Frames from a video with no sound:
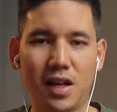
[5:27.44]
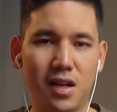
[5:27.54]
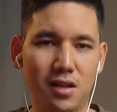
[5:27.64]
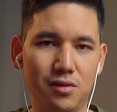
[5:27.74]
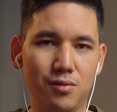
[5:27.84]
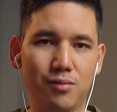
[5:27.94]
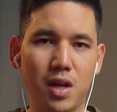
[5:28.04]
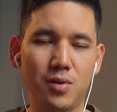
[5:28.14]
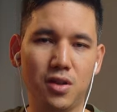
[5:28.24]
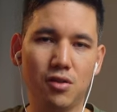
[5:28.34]
and
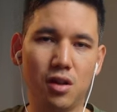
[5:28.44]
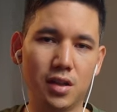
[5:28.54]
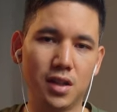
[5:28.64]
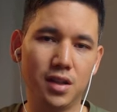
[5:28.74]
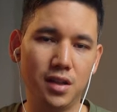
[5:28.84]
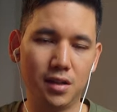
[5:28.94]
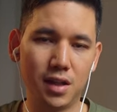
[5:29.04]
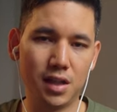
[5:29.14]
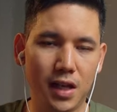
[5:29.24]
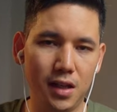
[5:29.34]
maybe you already hear
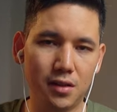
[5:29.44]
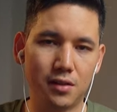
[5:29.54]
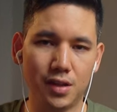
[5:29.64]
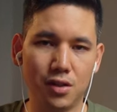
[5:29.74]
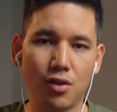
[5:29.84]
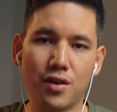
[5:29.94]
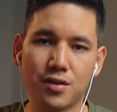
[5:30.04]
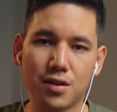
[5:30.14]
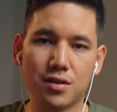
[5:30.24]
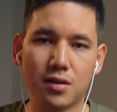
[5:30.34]
it, it
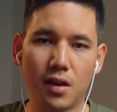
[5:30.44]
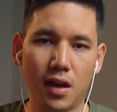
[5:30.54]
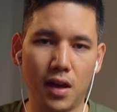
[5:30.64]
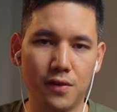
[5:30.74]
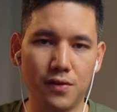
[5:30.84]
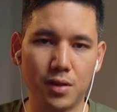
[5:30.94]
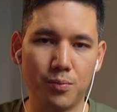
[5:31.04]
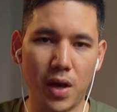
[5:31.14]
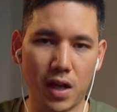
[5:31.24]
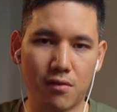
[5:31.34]
denoises every
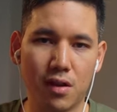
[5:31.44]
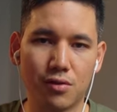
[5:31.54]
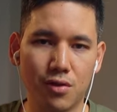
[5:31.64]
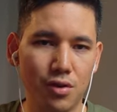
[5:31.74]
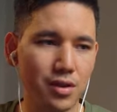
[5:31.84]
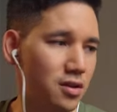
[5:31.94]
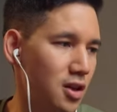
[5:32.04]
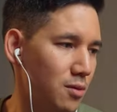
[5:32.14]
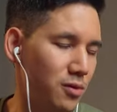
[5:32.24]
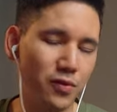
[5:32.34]
background noise.
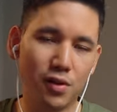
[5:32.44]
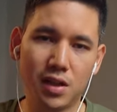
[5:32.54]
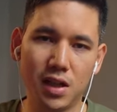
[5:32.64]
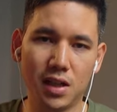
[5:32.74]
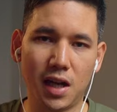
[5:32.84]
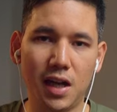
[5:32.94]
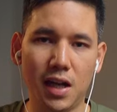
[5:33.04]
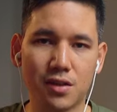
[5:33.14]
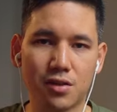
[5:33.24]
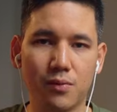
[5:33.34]
Before that, I
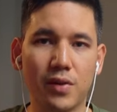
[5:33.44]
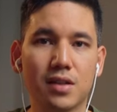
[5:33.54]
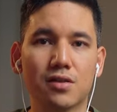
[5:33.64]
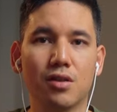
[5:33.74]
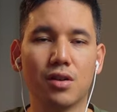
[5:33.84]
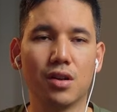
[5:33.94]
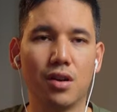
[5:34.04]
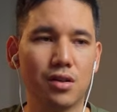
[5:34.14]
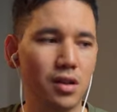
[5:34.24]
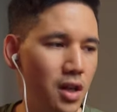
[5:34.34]
had some vents going
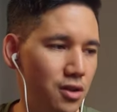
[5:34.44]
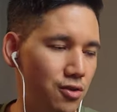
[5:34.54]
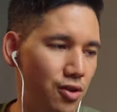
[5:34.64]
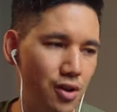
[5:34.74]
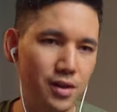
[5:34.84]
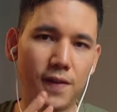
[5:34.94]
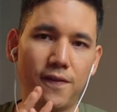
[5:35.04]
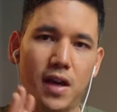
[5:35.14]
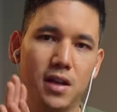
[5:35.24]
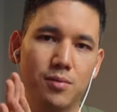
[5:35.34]
on, you heard the
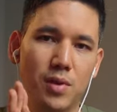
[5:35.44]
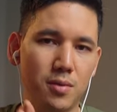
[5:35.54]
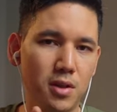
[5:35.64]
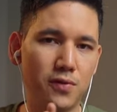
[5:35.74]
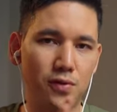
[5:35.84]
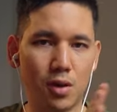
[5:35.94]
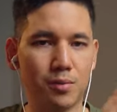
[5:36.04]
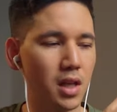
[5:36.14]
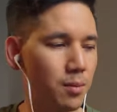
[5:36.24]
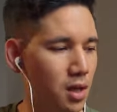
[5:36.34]
vent maybe
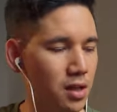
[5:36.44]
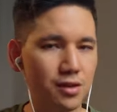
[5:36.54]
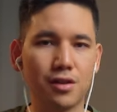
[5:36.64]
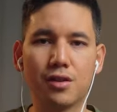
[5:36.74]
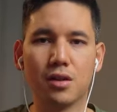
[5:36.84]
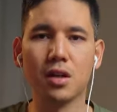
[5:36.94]
from the monitor